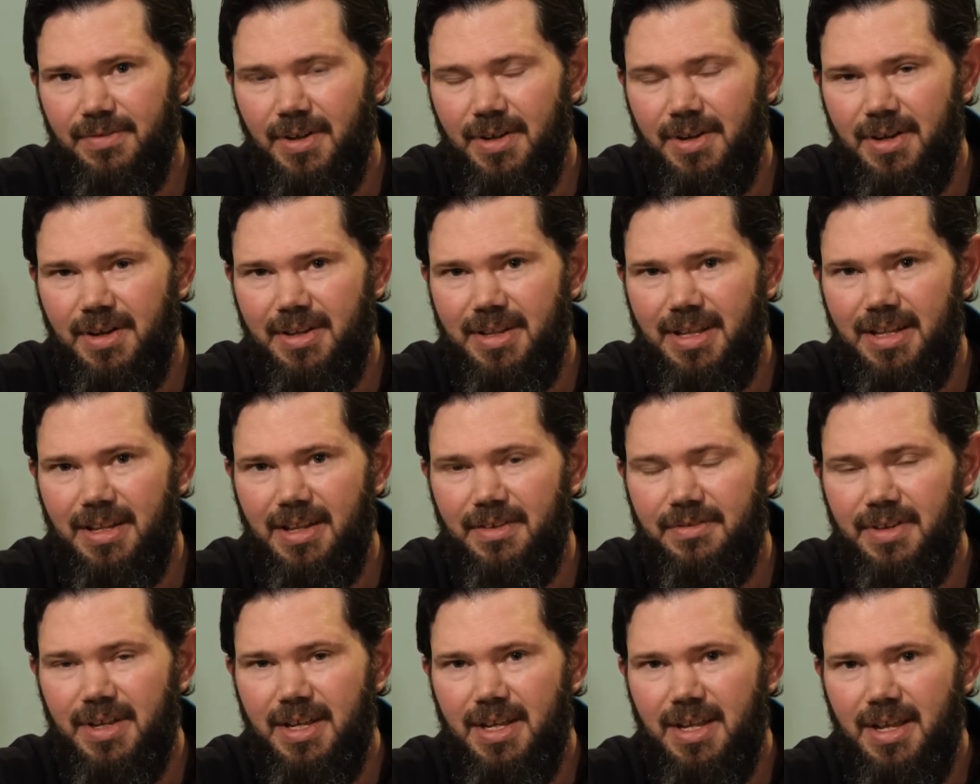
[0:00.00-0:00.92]
I don't think
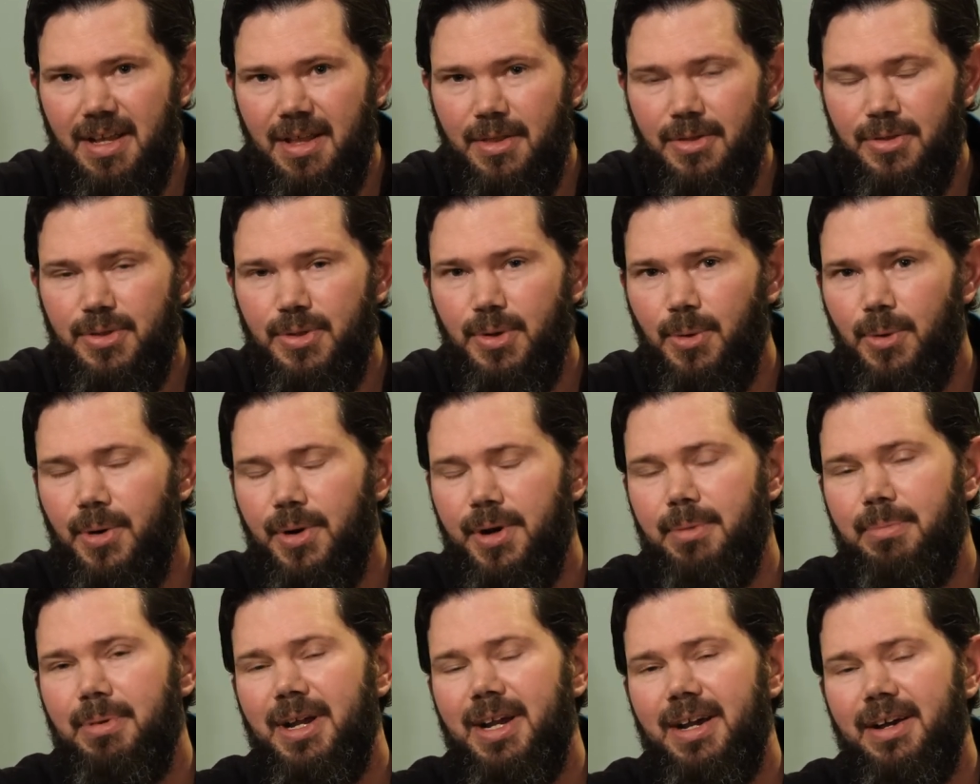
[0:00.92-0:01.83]
they've thought
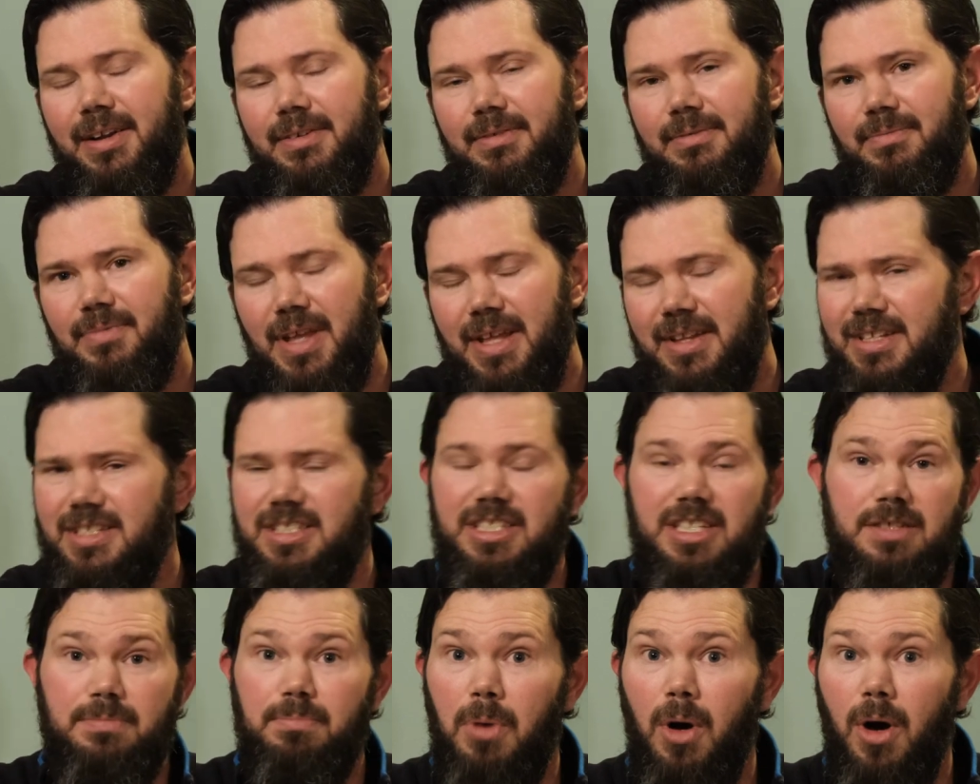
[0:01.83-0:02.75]
about, and this is
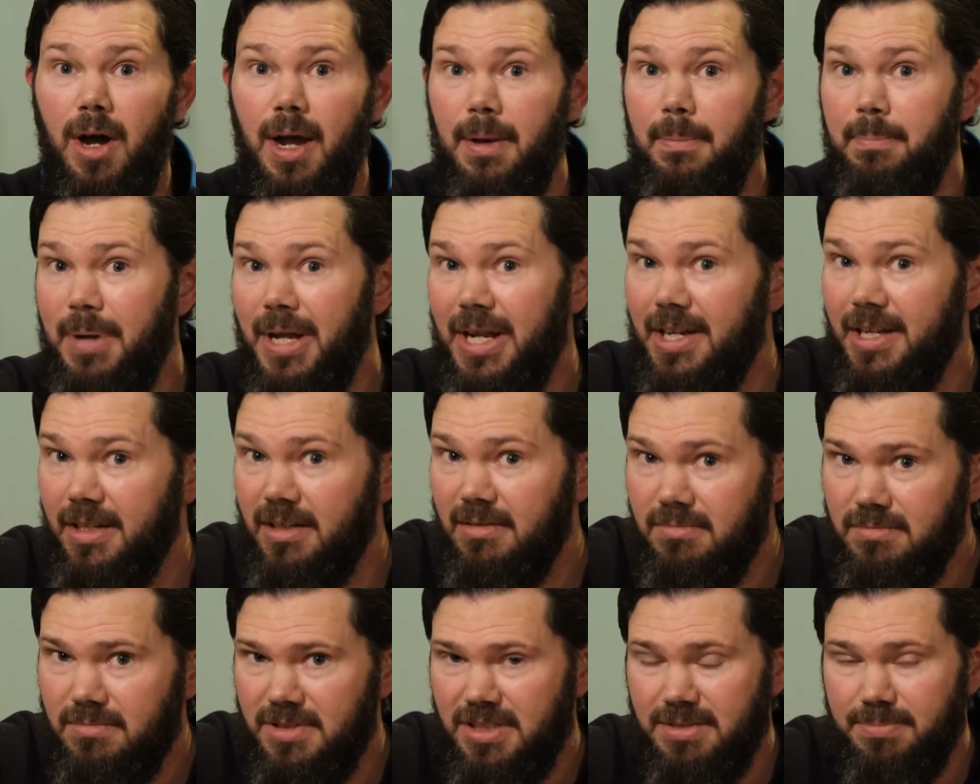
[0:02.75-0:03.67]
just my
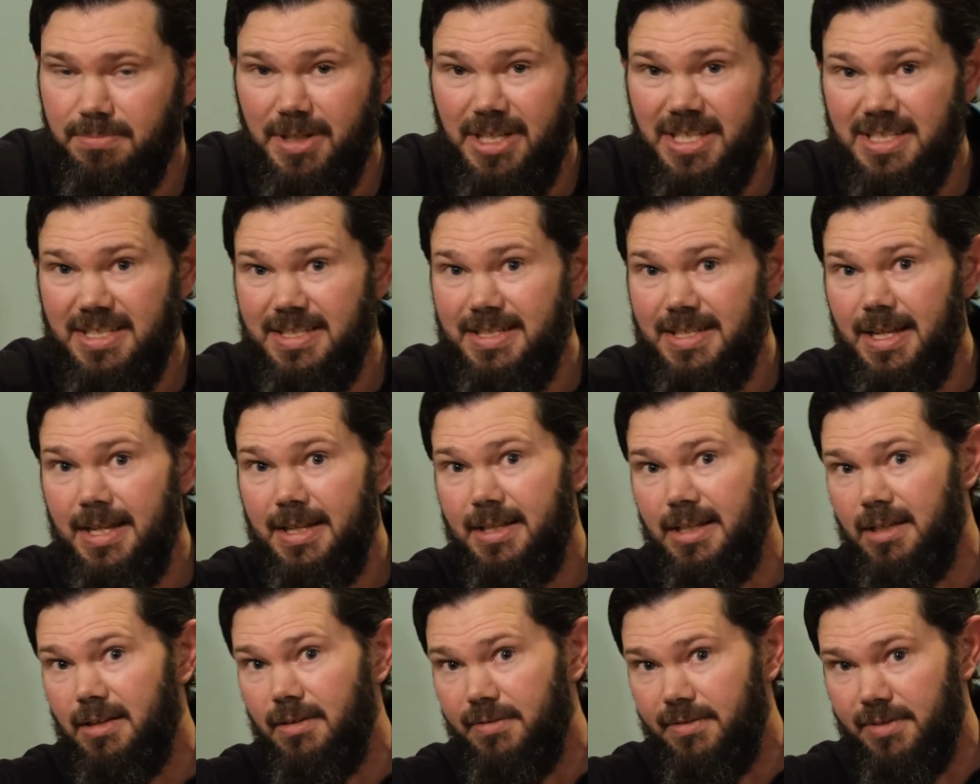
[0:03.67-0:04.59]
opinion, which means
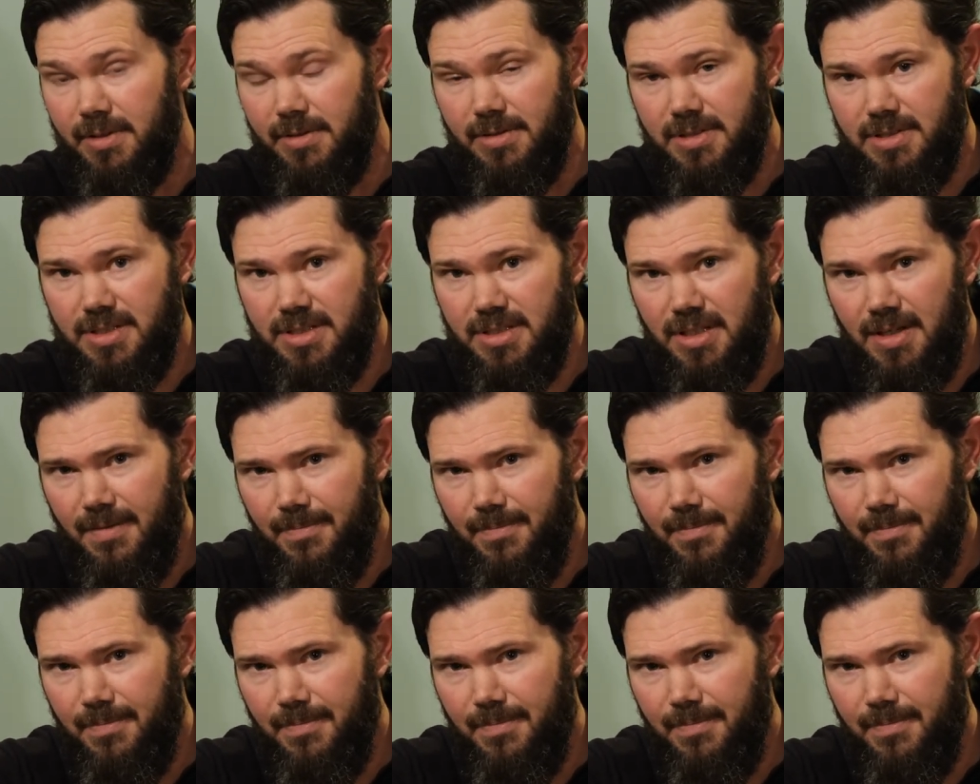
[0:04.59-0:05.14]
nothing, of course.